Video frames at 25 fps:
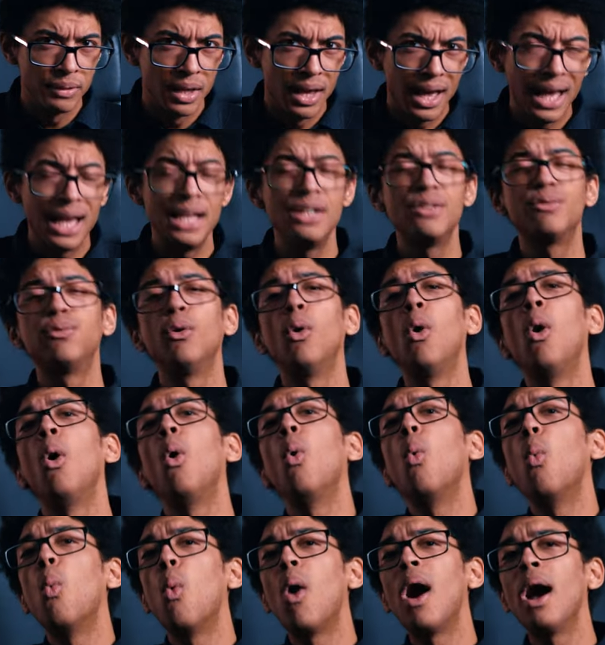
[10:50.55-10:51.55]
Henceforth,
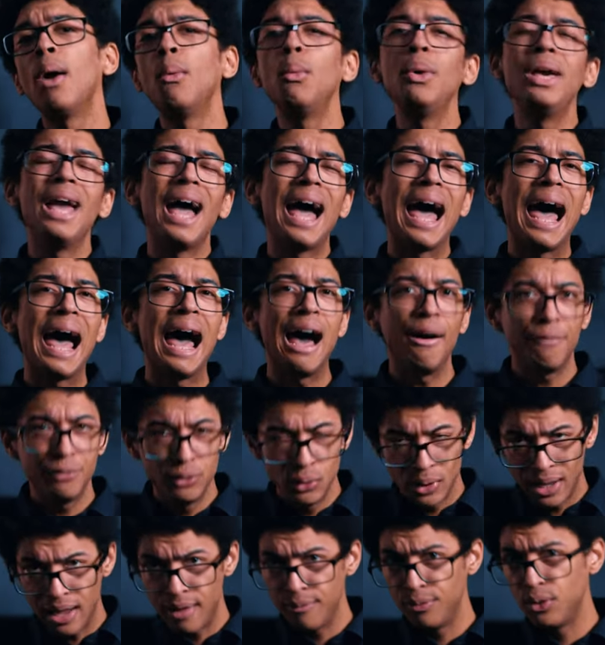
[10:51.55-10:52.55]
why we have
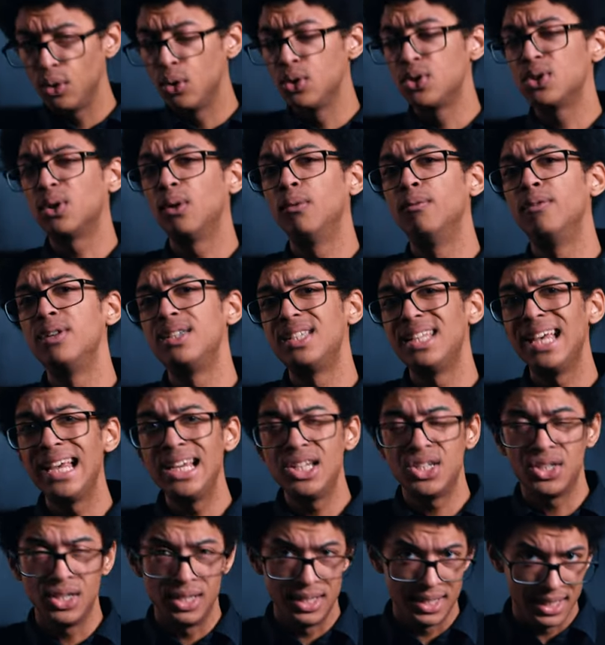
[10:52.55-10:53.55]
to have those
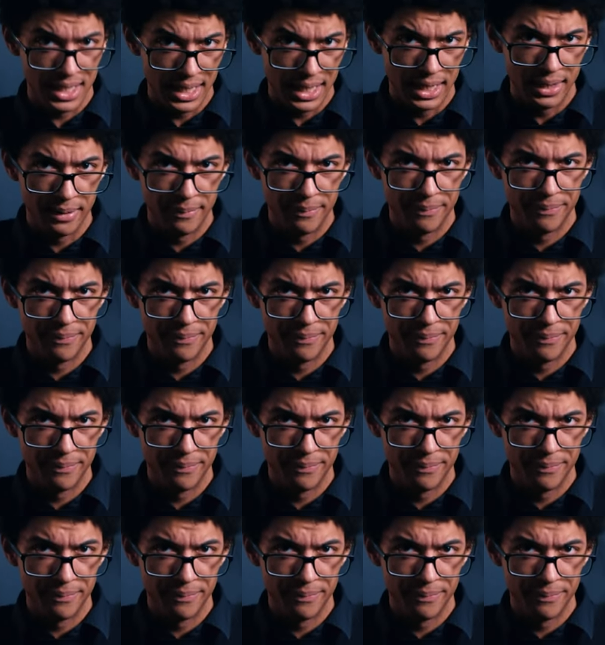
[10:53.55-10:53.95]
conversations here,